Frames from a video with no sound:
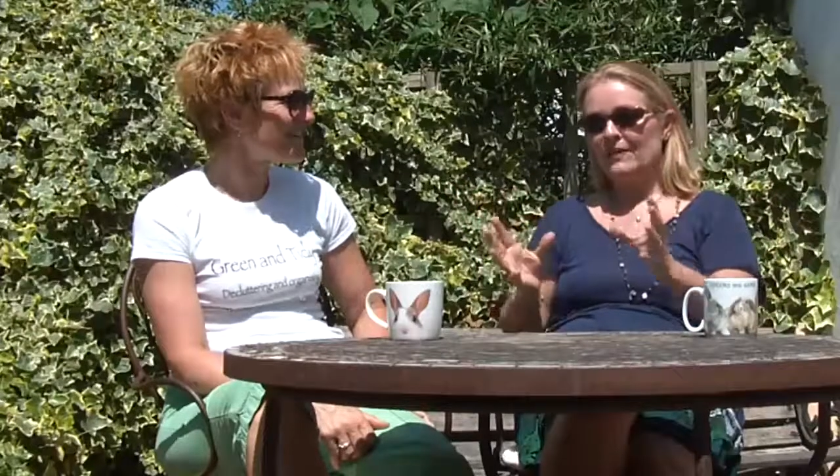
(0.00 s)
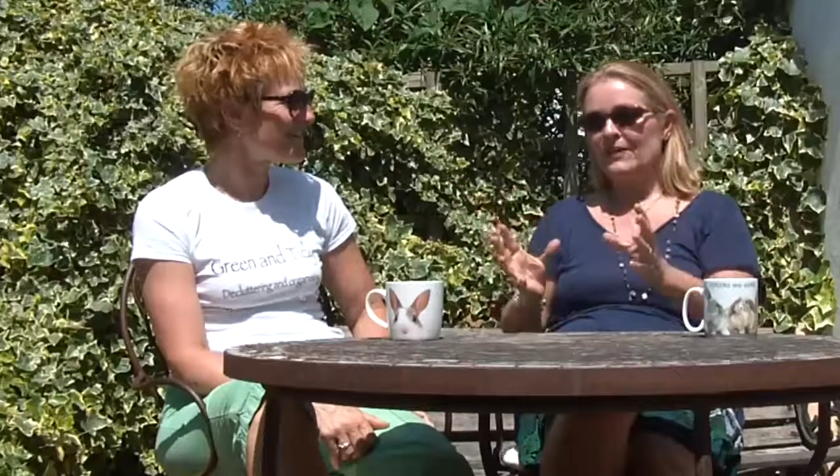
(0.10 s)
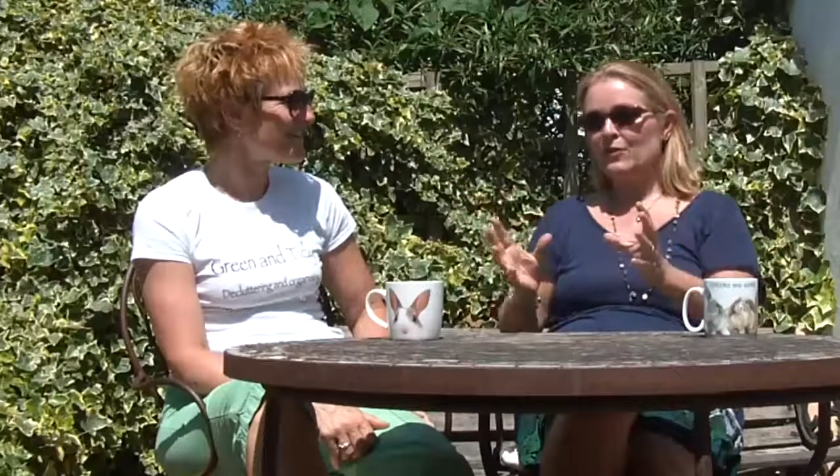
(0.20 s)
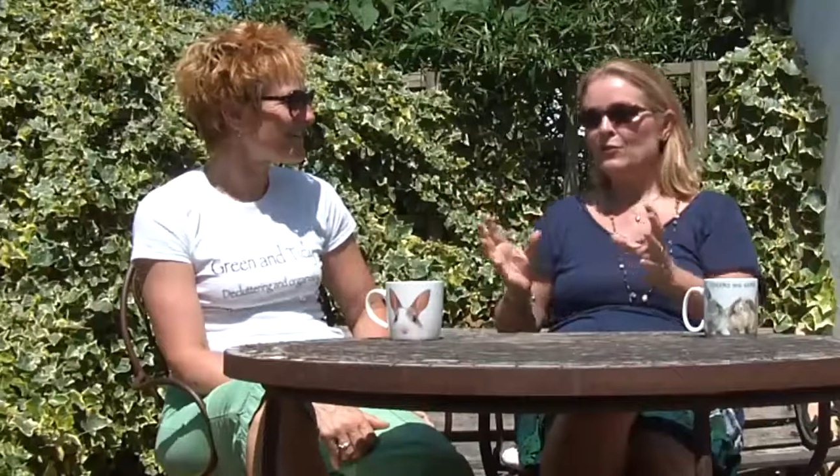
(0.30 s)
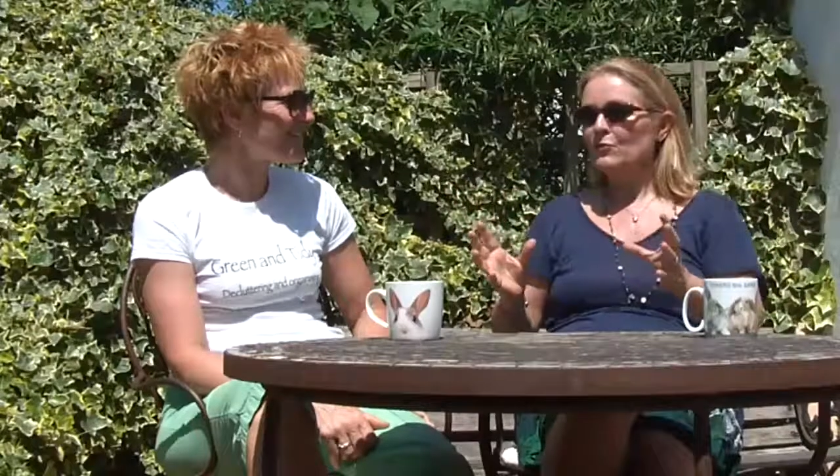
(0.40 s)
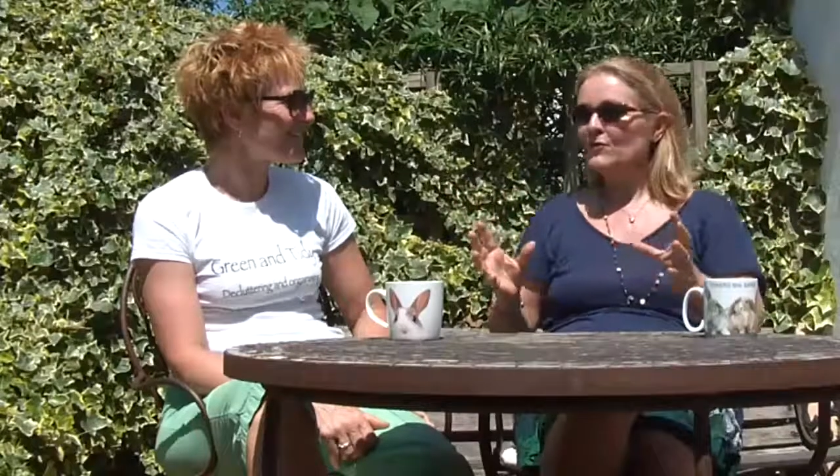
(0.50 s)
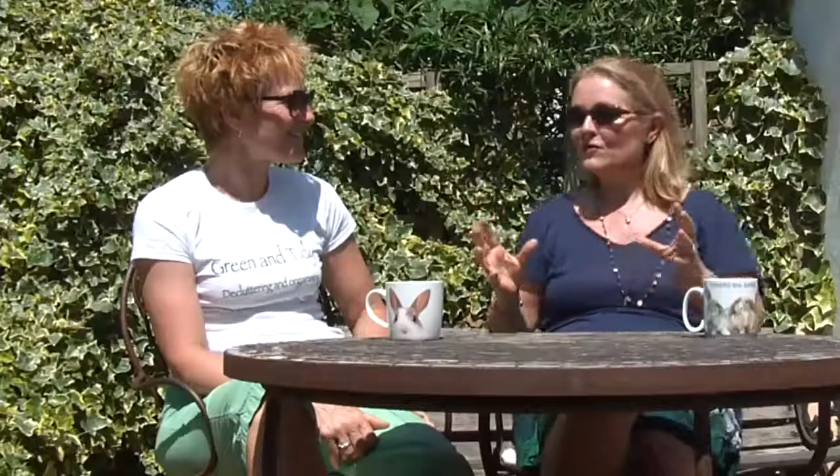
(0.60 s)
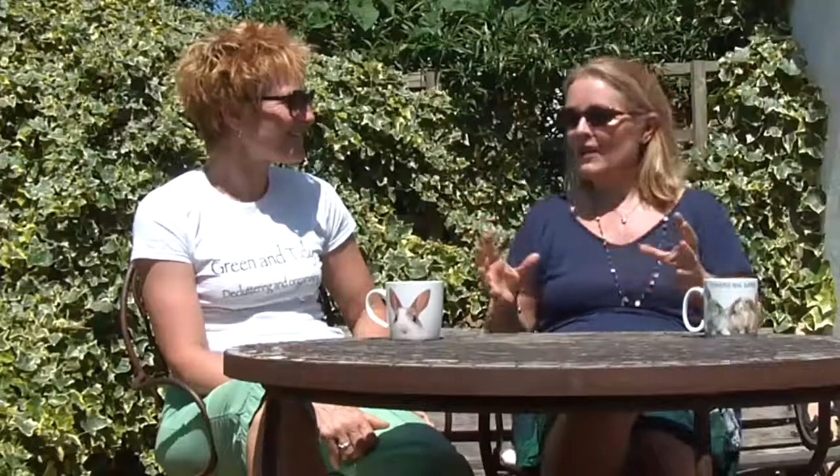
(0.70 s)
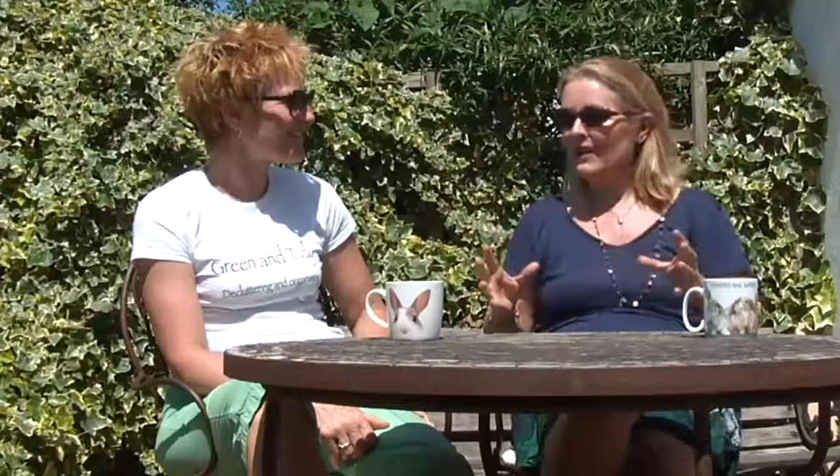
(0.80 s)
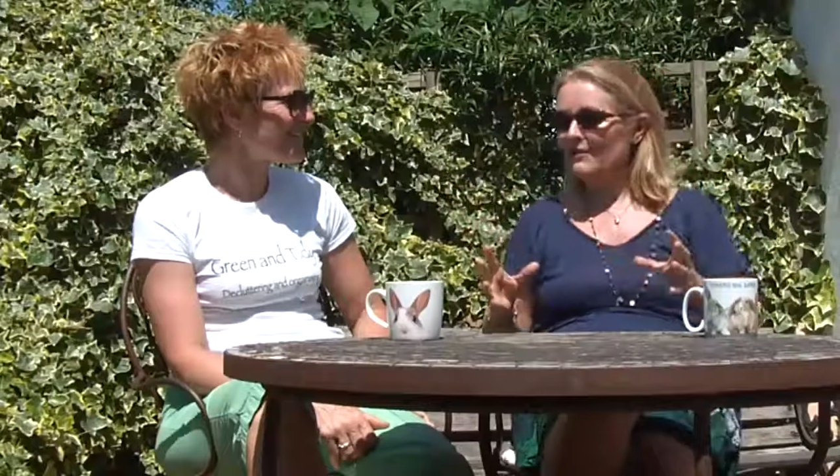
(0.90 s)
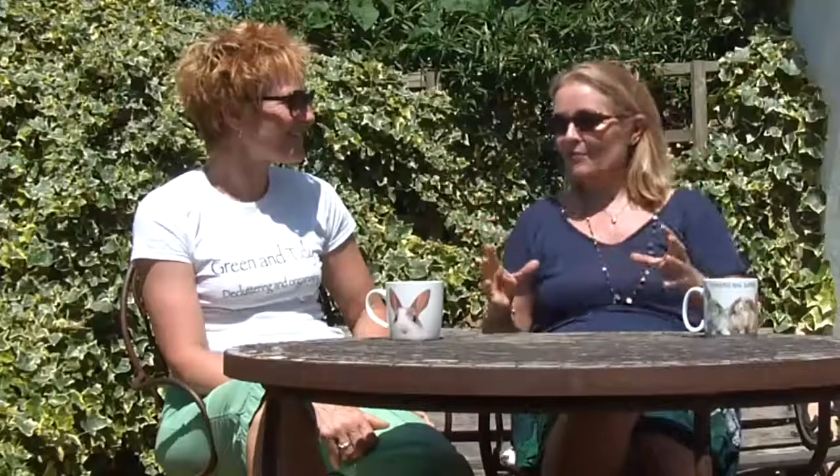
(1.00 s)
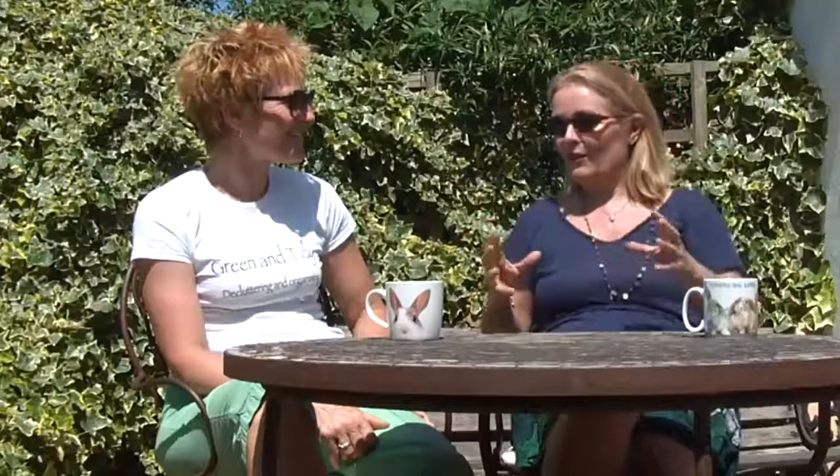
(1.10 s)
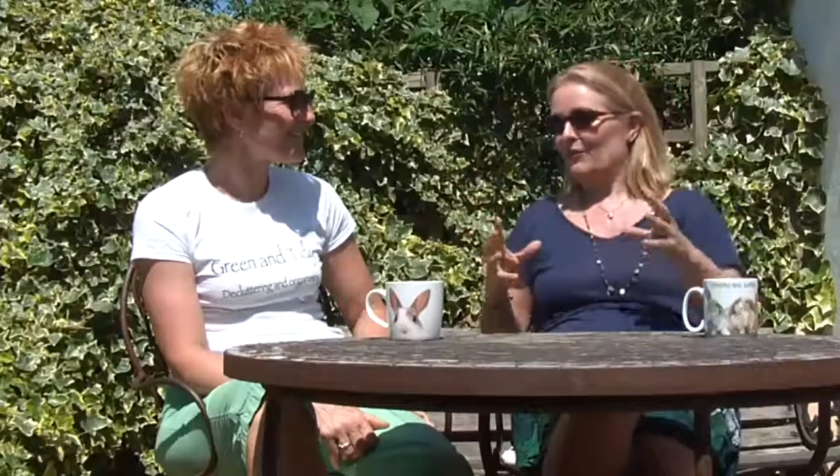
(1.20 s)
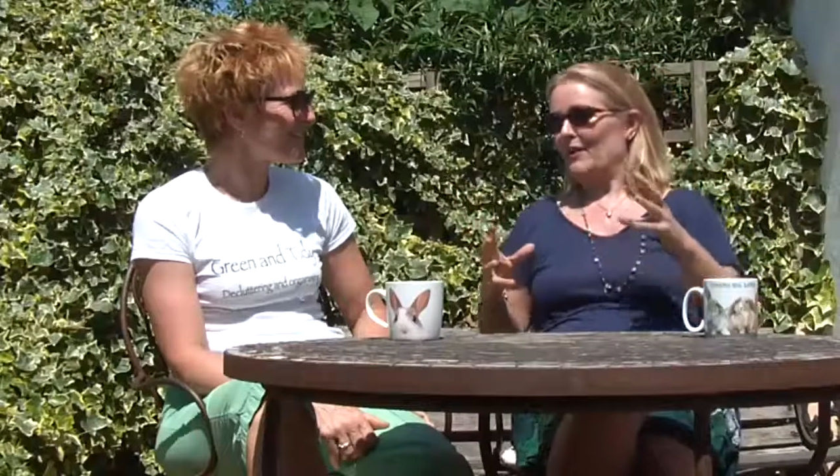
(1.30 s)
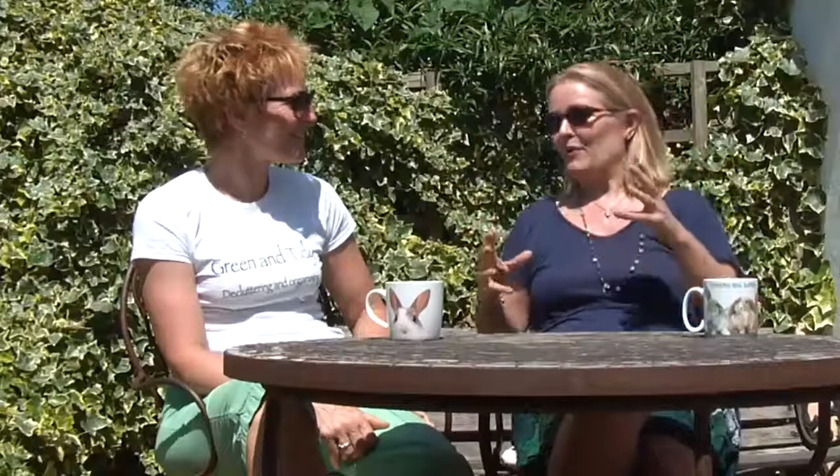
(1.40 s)
There's also a state, by
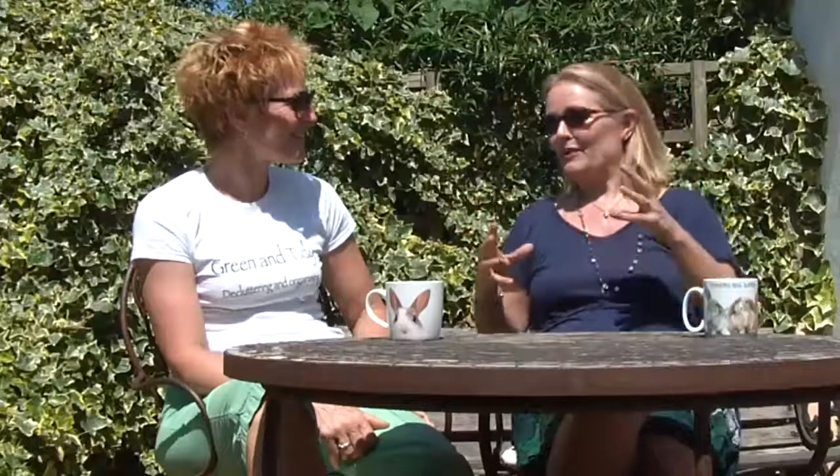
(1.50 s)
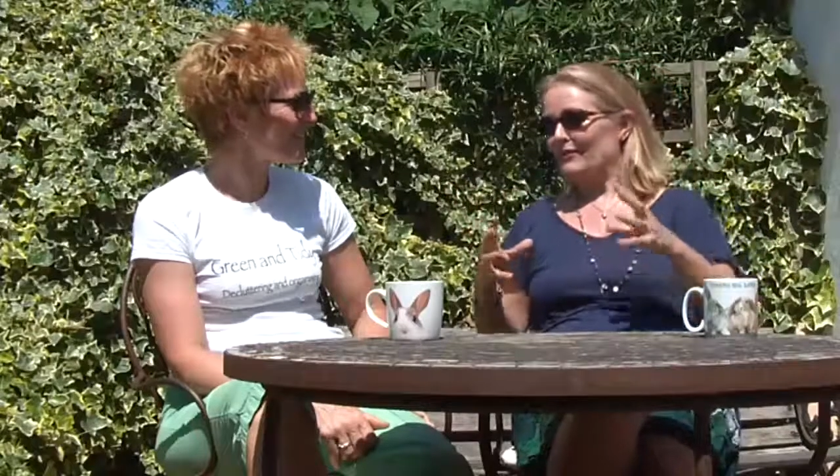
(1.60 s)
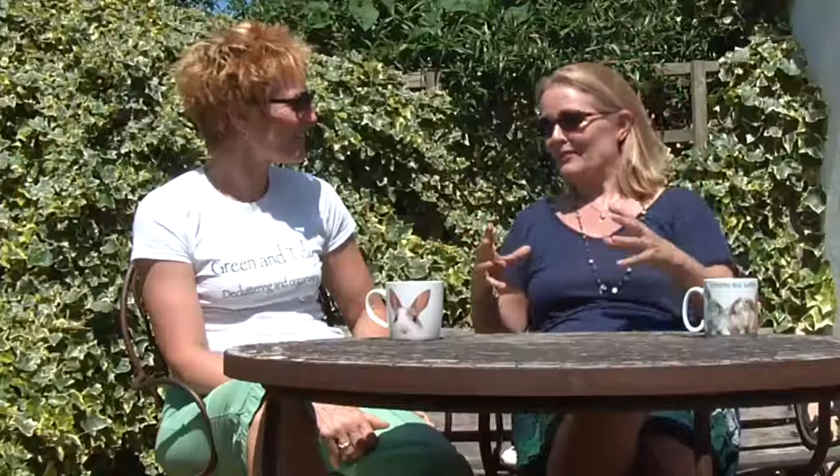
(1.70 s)
the way, when